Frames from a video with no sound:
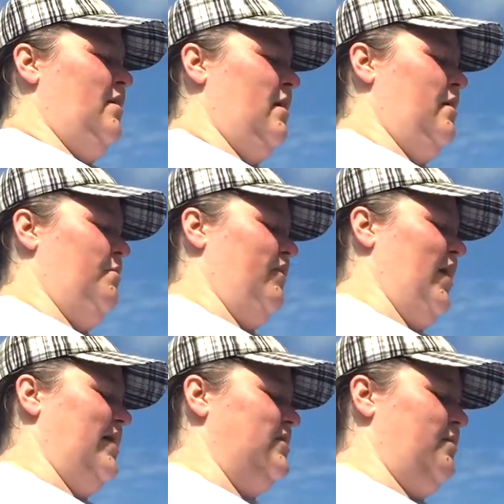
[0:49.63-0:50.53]
I've
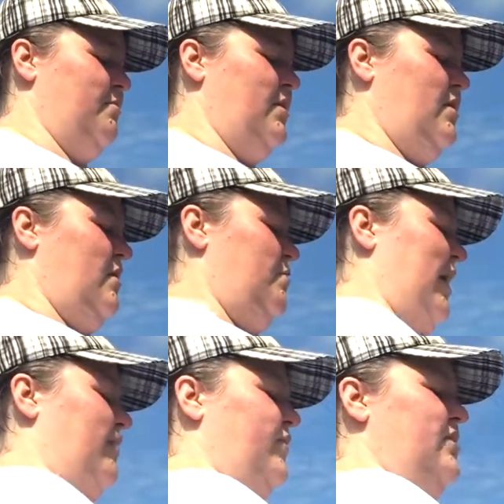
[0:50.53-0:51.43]
got some
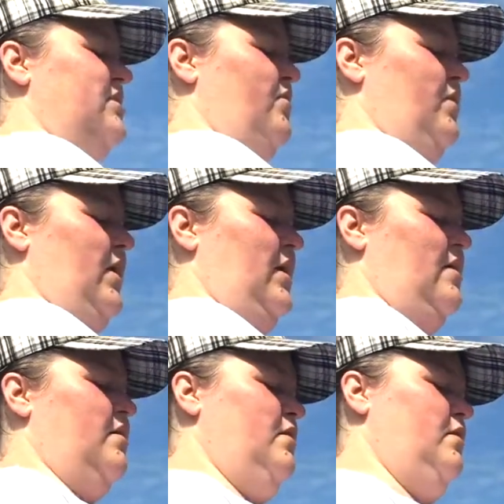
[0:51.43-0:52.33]
pamphlets over
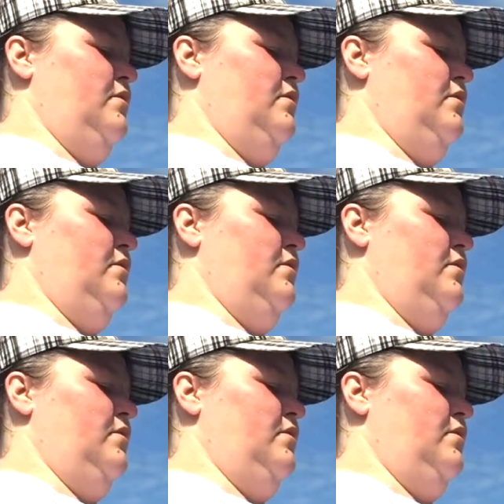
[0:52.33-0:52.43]
there,